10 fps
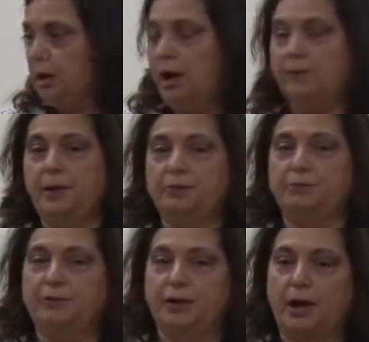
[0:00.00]
and they
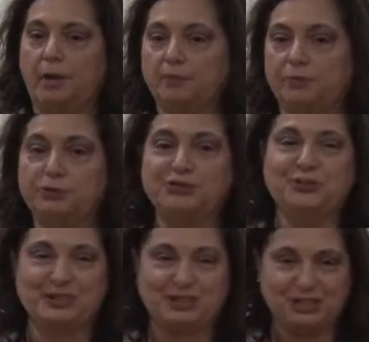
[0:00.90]
were very helpful
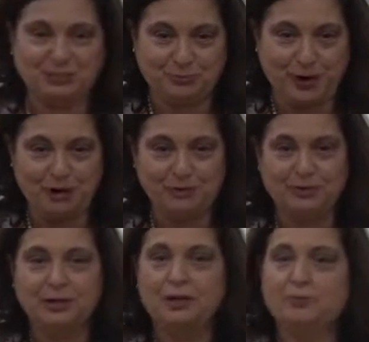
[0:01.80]
to us as
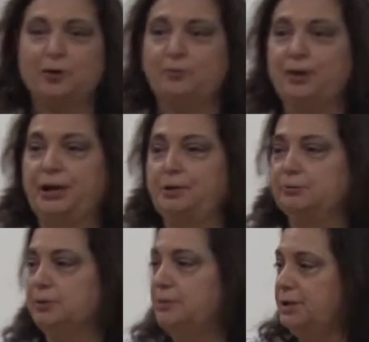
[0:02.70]
well. When we
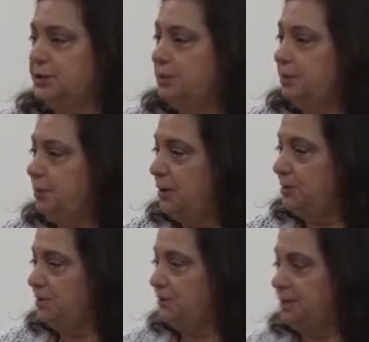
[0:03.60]
implemented, we
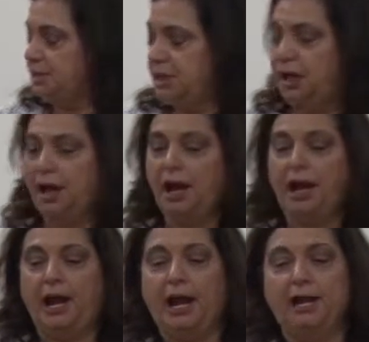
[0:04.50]
went to visit,
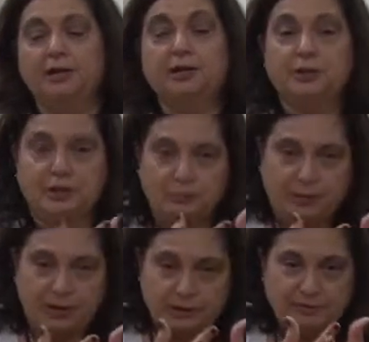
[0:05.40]
and
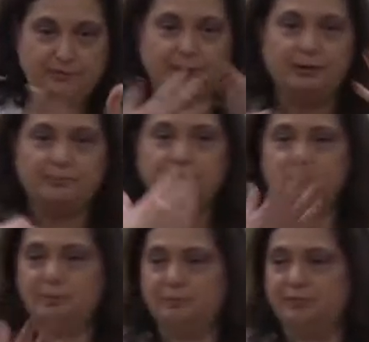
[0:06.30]
we have been
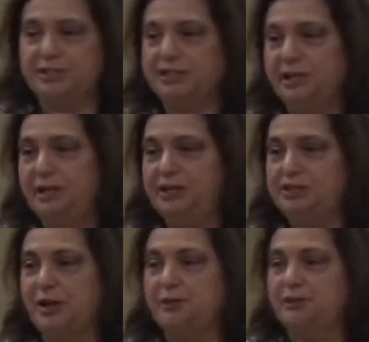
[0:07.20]
visiting
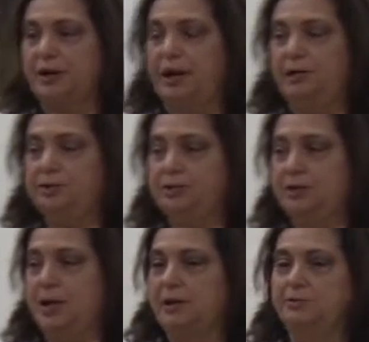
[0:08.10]
each other and
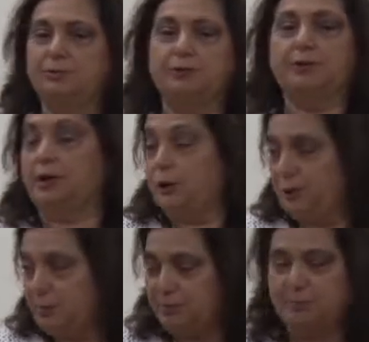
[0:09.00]
during
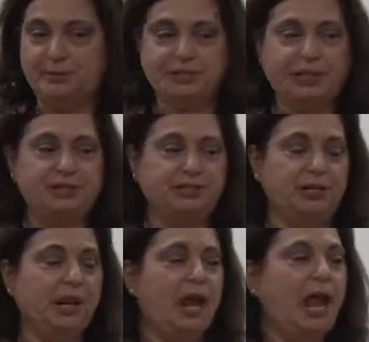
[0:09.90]
her
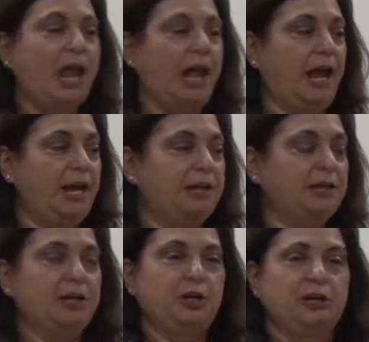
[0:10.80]
implementation, and
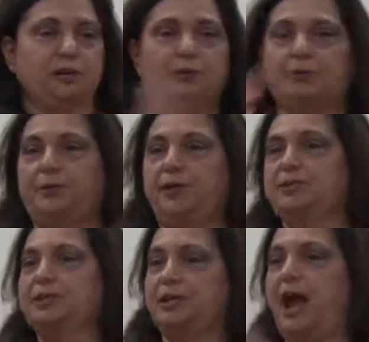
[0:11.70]
there were
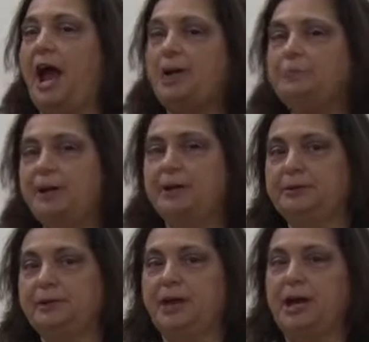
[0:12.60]
things that
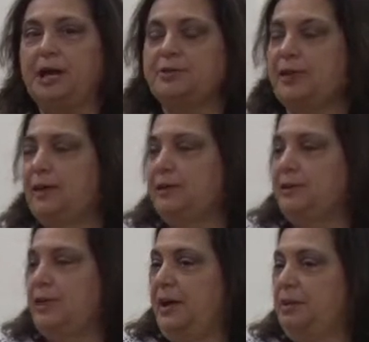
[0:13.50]
happened
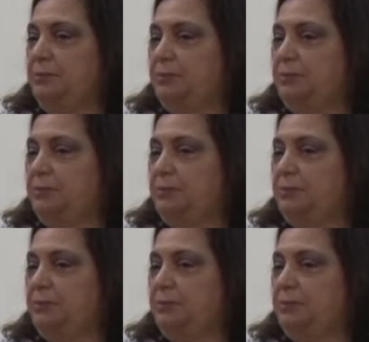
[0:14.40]
that.